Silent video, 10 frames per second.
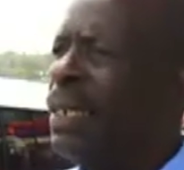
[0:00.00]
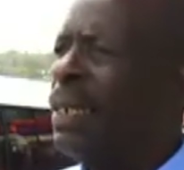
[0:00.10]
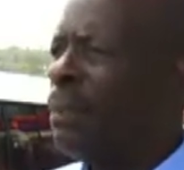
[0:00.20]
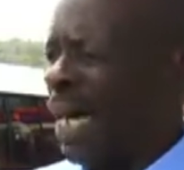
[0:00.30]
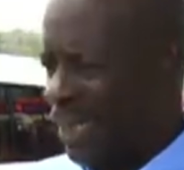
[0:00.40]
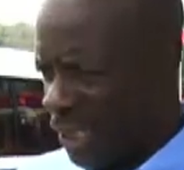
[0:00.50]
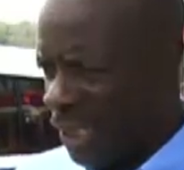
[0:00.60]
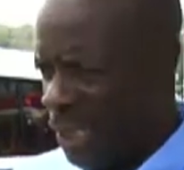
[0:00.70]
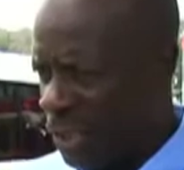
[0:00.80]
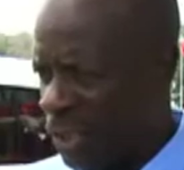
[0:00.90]
the
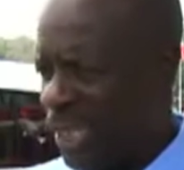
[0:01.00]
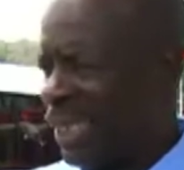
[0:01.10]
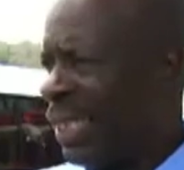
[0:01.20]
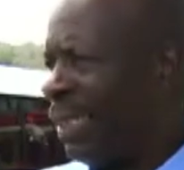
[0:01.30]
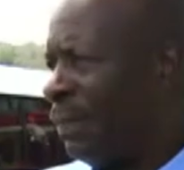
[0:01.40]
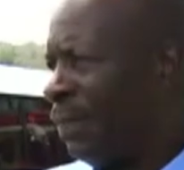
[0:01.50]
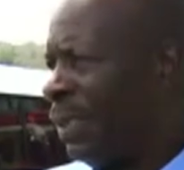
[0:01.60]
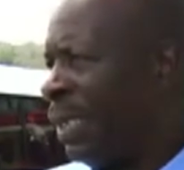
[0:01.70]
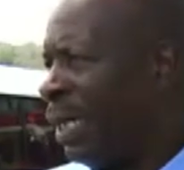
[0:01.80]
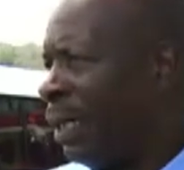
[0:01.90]
maxis that take
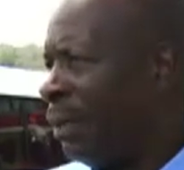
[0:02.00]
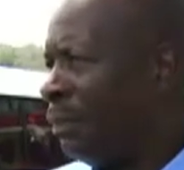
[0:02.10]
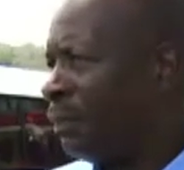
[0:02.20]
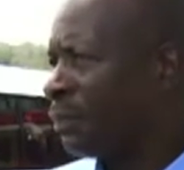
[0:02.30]
the